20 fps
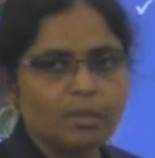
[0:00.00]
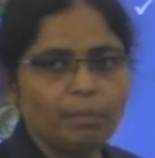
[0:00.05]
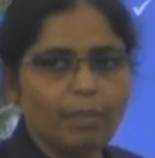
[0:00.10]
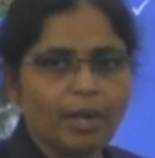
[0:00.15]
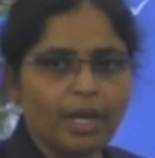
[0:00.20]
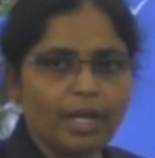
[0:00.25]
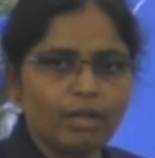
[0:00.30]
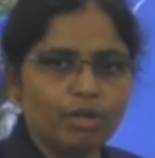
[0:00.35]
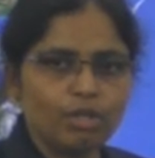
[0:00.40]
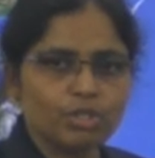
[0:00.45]
the
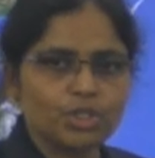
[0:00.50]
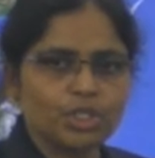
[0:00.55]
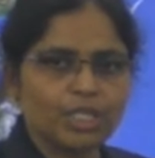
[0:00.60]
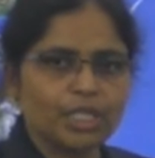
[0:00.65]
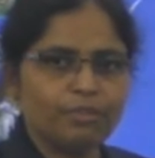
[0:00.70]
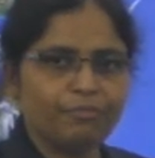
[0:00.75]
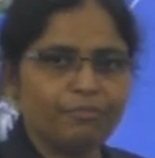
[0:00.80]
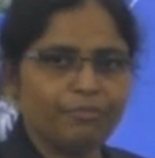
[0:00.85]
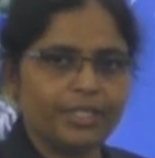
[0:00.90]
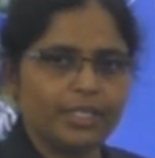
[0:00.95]

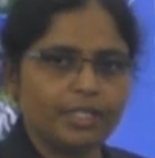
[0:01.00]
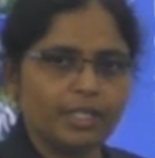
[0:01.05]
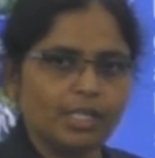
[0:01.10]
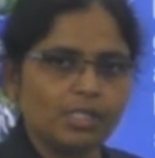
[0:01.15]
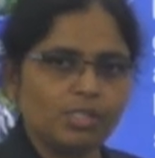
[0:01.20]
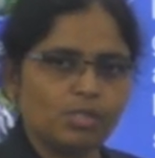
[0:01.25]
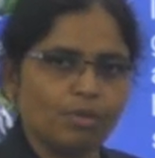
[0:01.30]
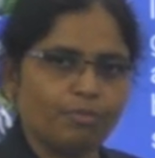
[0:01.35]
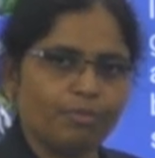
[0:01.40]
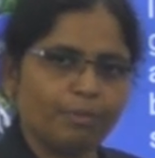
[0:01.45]
biological
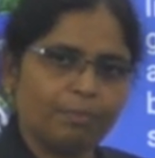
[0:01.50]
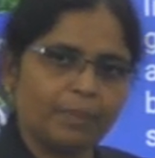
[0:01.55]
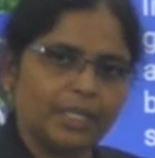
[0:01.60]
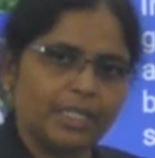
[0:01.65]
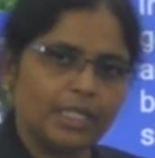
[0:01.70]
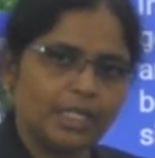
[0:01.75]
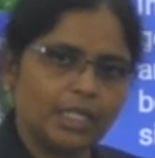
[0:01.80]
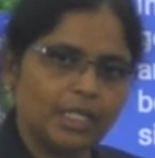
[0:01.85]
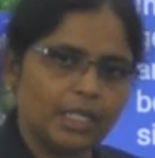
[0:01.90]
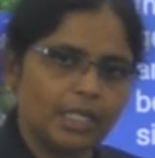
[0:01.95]
fitness of a
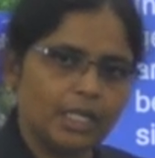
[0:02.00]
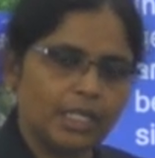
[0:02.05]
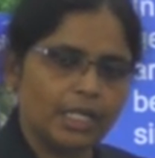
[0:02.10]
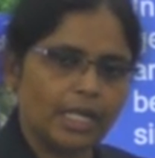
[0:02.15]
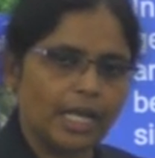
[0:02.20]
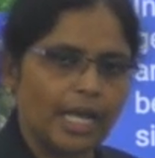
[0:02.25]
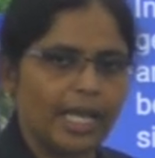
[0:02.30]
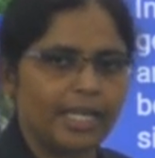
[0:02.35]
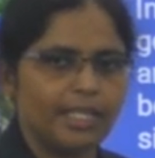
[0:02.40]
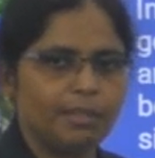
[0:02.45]
particular
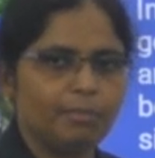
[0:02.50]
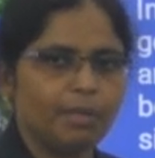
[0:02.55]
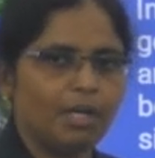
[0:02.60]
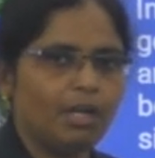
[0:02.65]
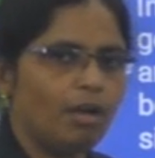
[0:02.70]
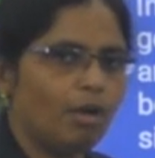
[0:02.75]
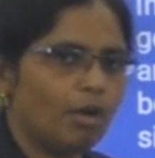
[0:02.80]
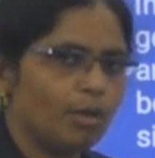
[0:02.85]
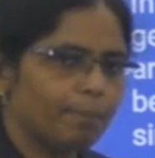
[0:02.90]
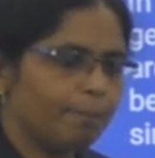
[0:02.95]

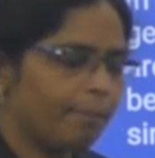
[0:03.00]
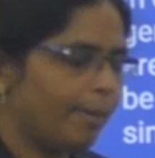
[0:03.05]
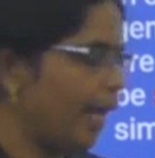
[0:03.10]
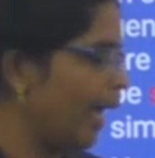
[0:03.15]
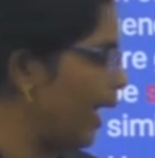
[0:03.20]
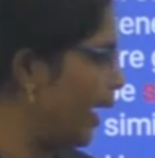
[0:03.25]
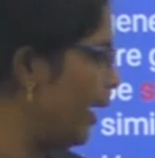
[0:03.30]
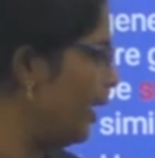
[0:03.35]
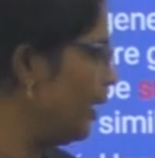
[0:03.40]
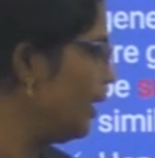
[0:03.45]
animal or
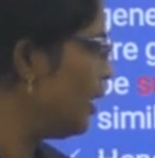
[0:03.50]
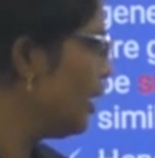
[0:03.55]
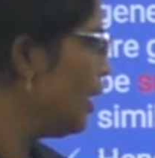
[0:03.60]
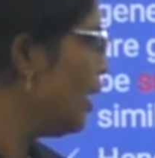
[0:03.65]
plant